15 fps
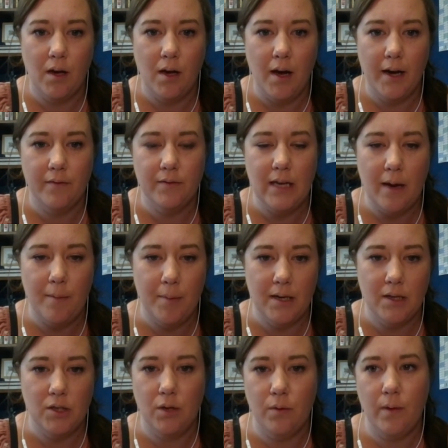can kind of tap
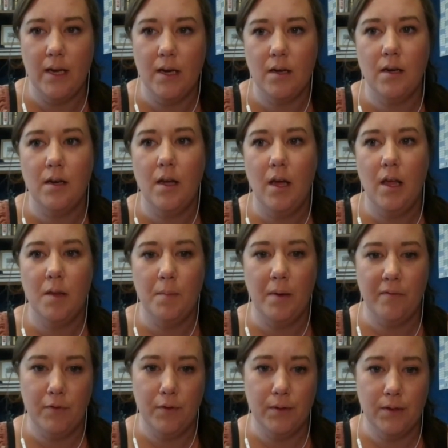into in the
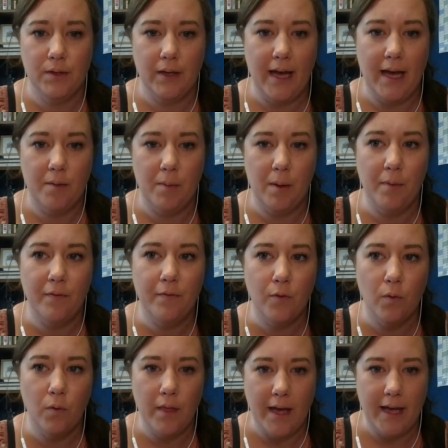Mumfluence Academy
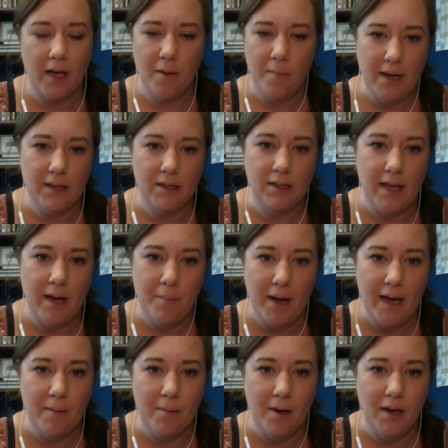before they commit to that
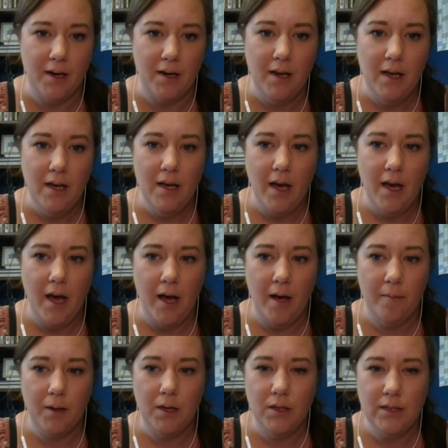payment.
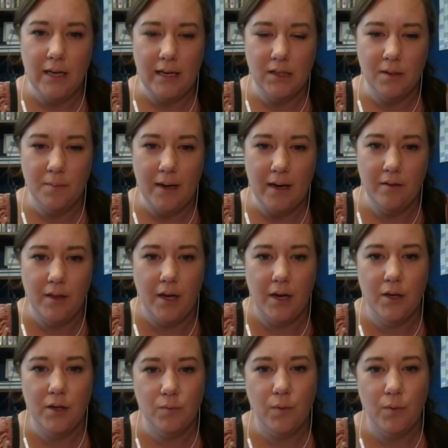Can you tell us about
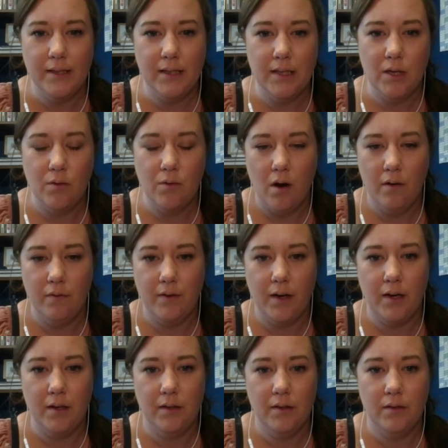those? What is it you
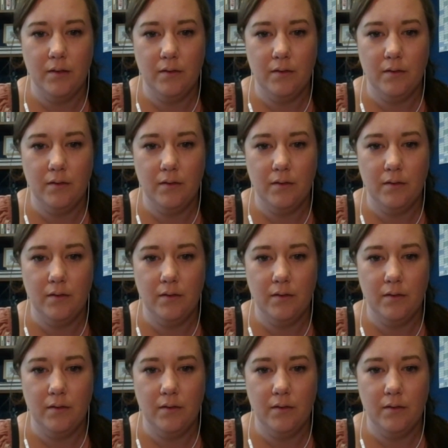offer?